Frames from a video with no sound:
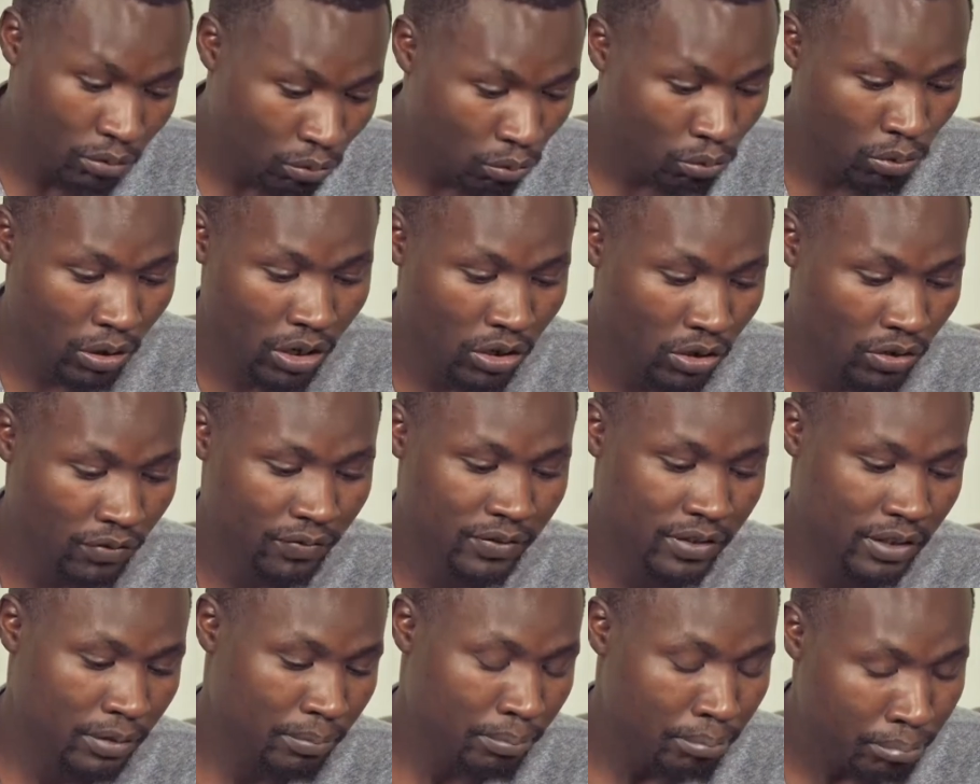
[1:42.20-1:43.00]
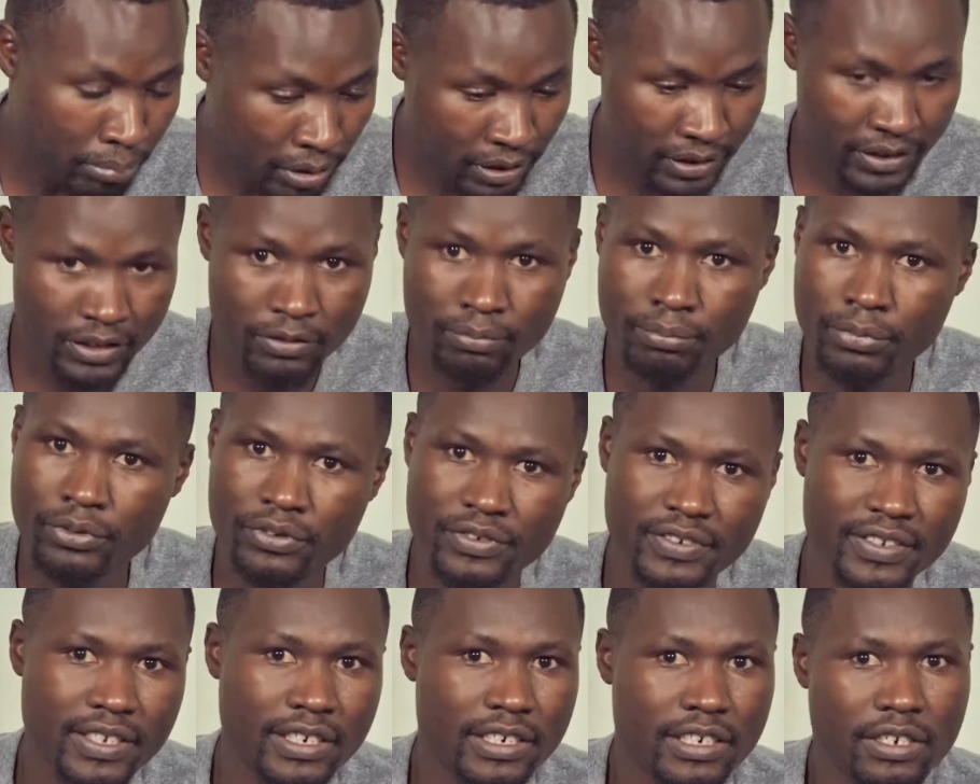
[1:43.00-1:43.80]
one of the best
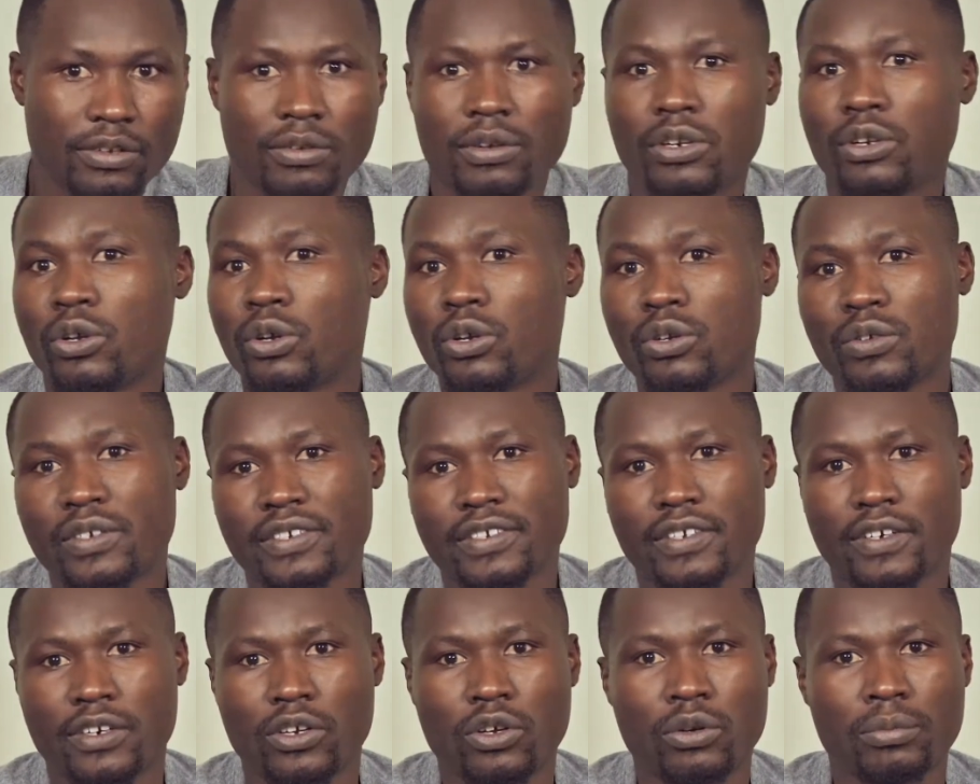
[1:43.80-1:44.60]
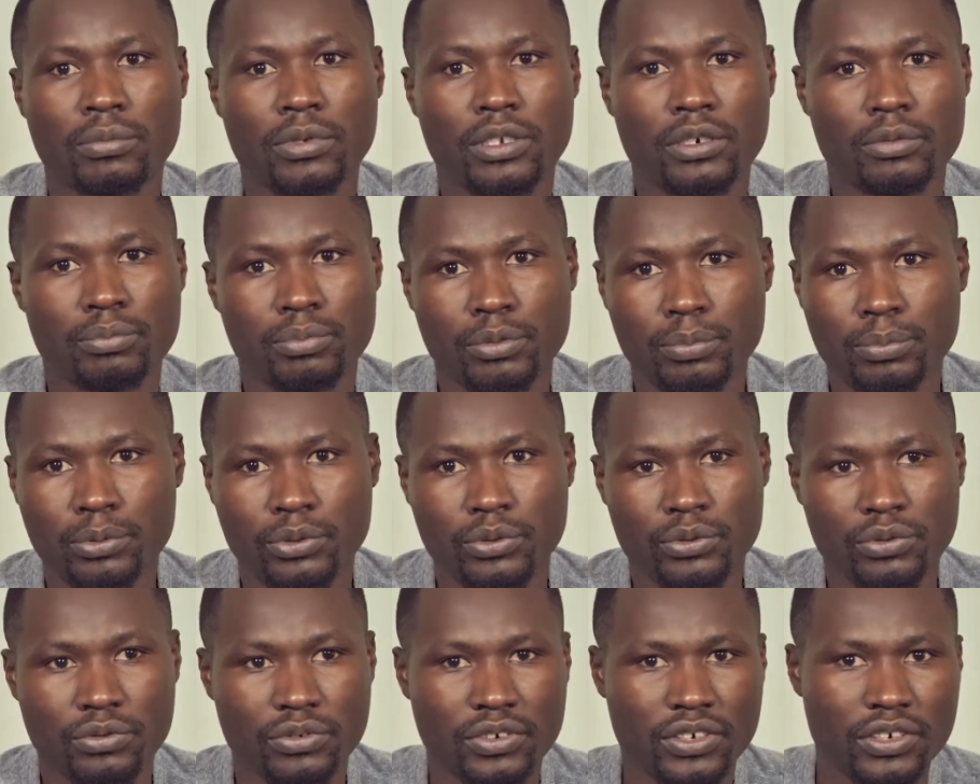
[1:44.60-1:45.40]
books that I will always recommend
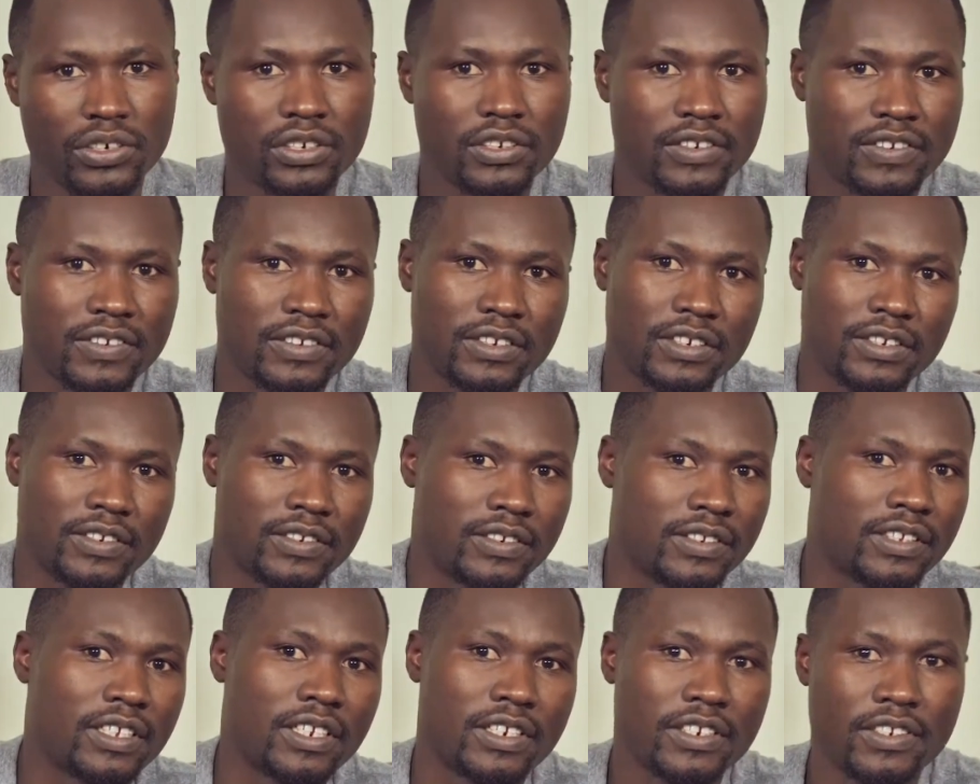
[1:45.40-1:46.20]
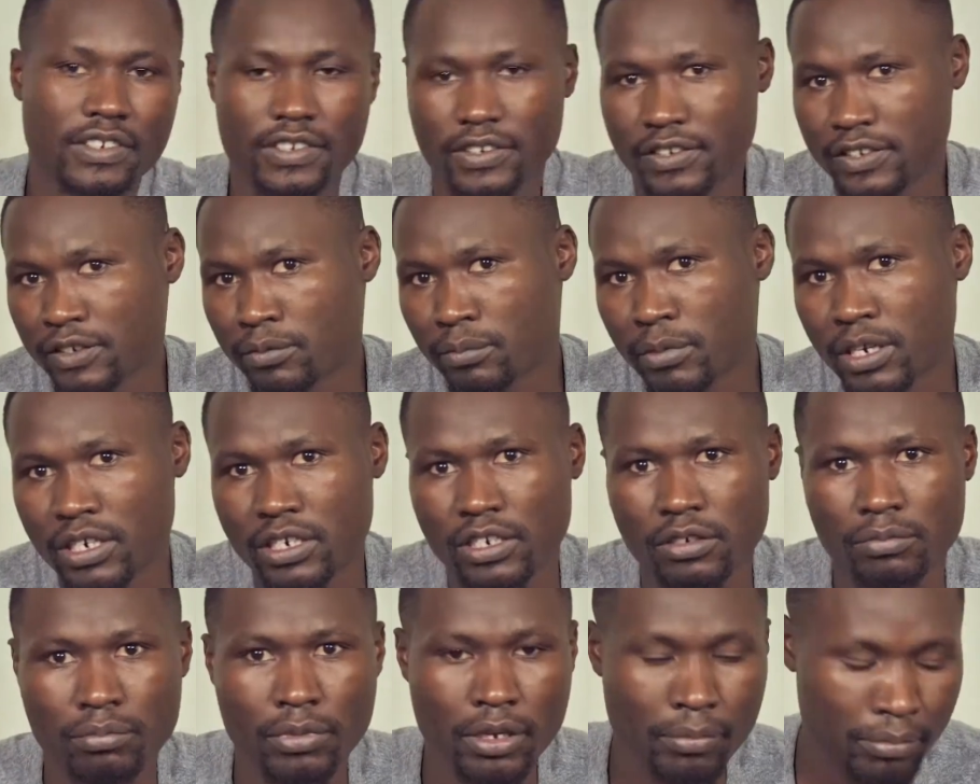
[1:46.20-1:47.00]
people to read is this, The Richest
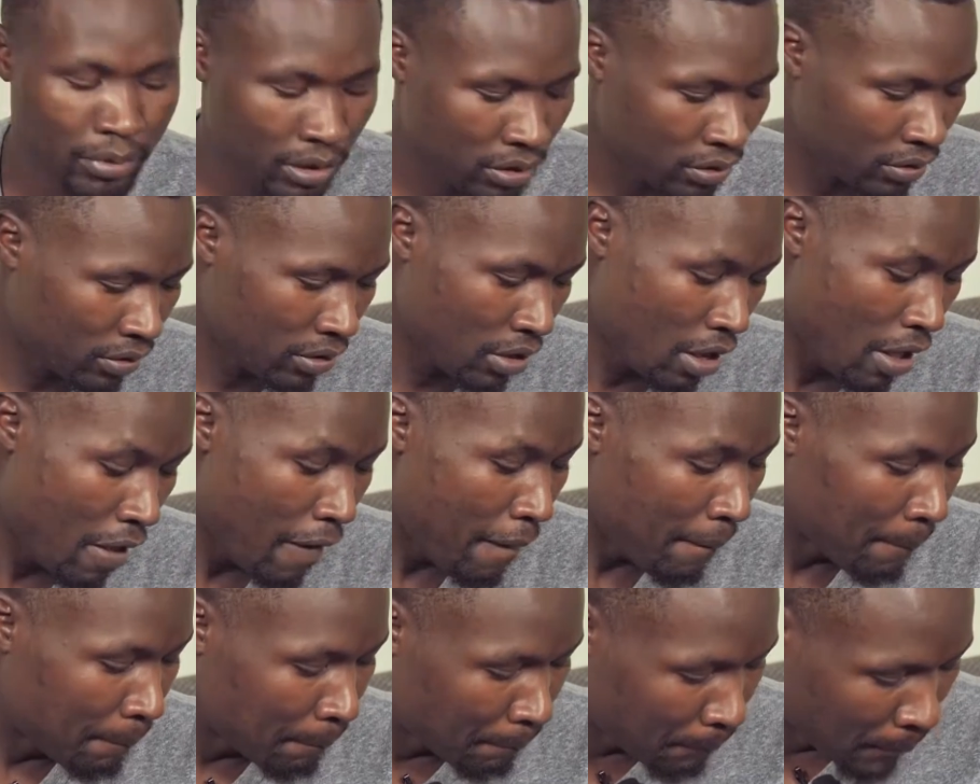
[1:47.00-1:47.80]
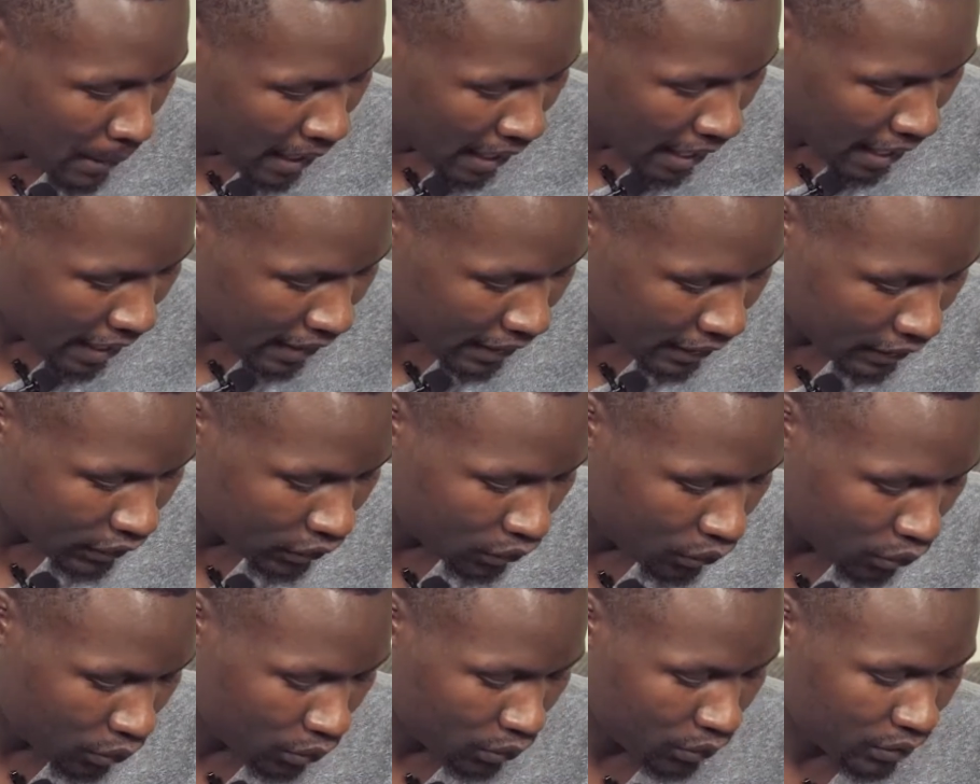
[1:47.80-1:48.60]
Man in Babylon by
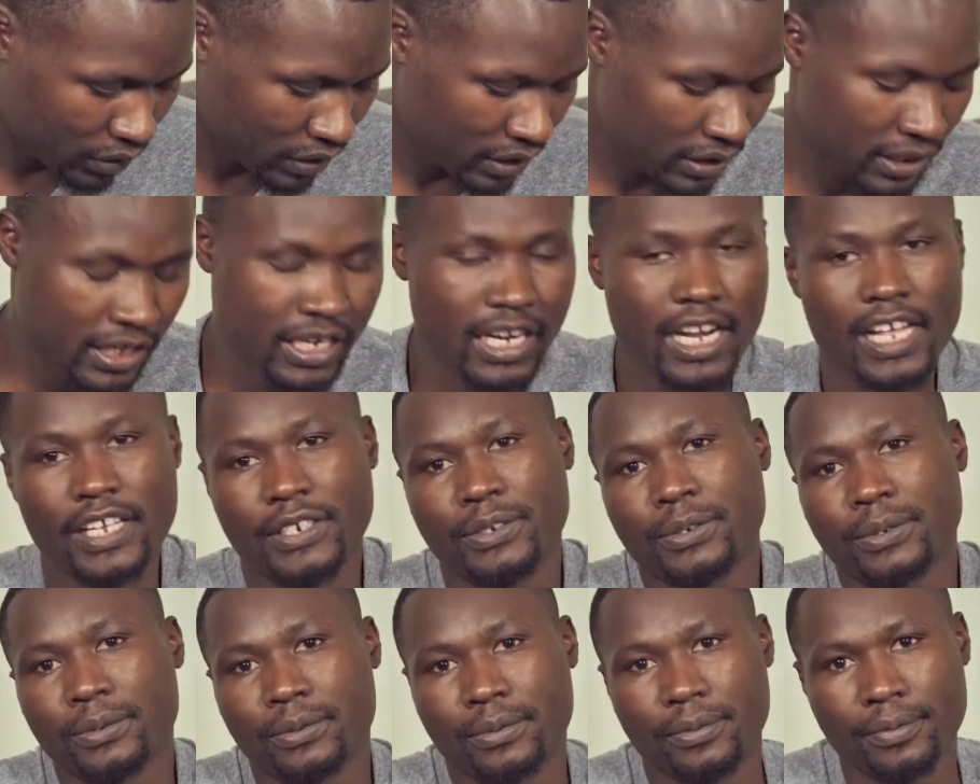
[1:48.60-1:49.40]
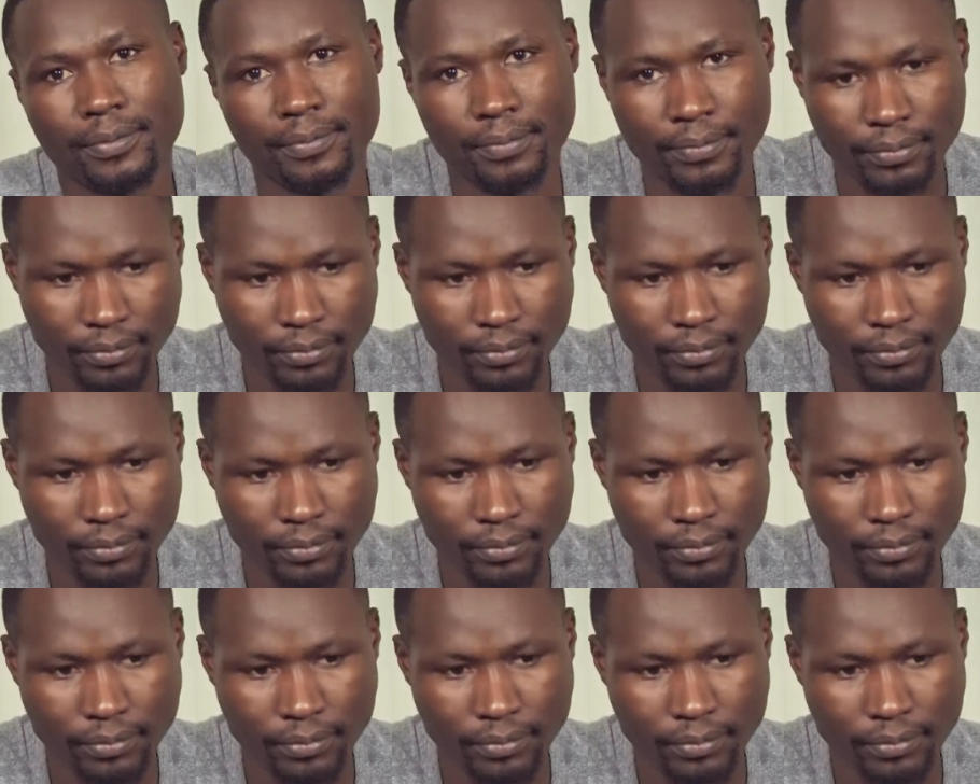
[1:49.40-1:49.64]
George Clason.